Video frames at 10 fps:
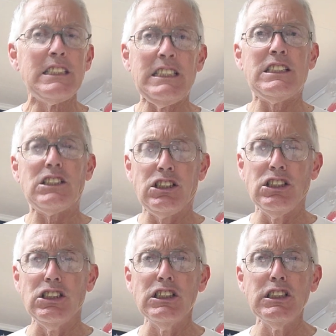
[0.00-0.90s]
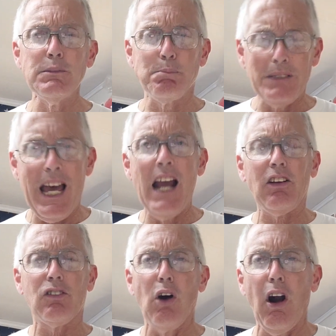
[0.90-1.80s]
The two
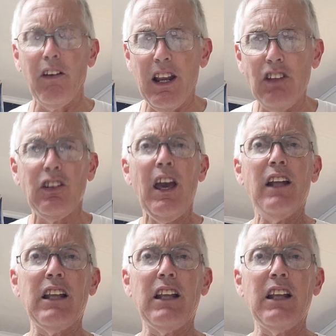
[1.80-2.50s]
black Tories.